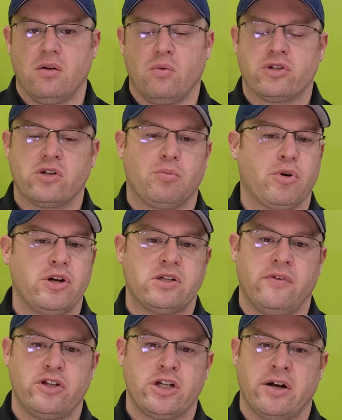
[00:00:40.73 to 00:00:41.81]
We're so
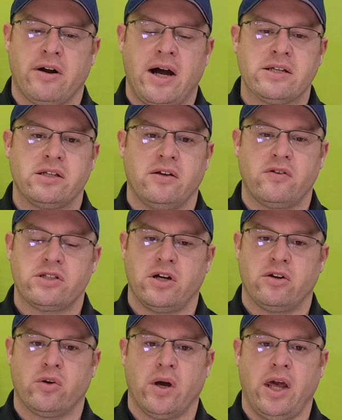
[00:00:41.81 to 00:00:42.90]
appreciative of the generosity of the
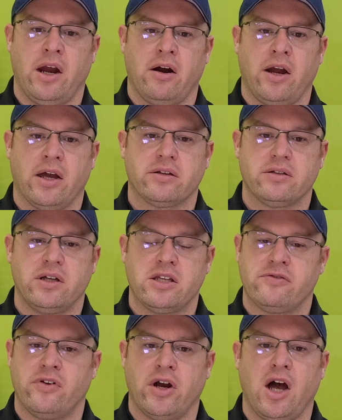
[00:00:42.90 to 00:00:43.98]
Saratoga area.
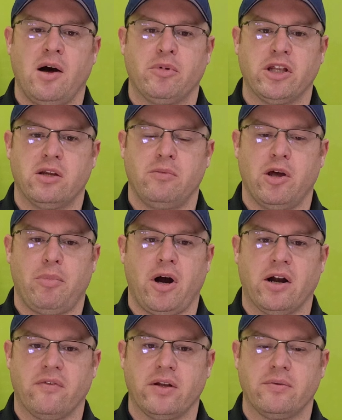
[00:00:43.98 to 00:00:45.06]
It's very humbling to be a
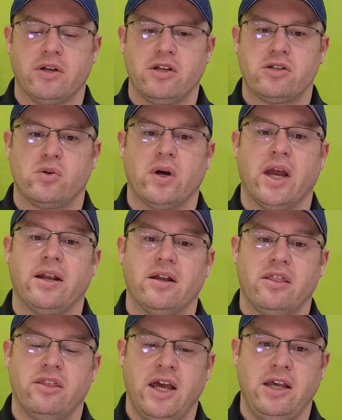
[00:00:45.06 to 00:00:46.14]
part of it. So again,
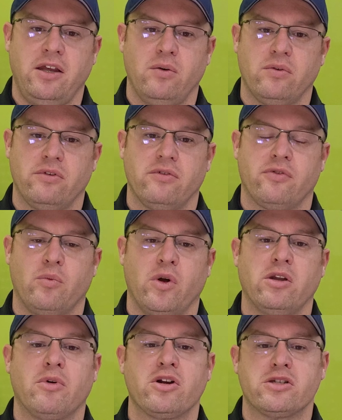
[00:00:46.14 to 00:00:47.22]
thank you from
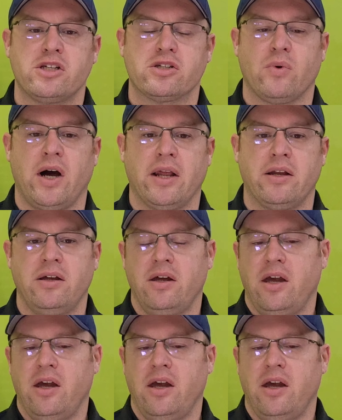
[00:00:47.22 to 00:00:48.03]
Wilton Emergency Squad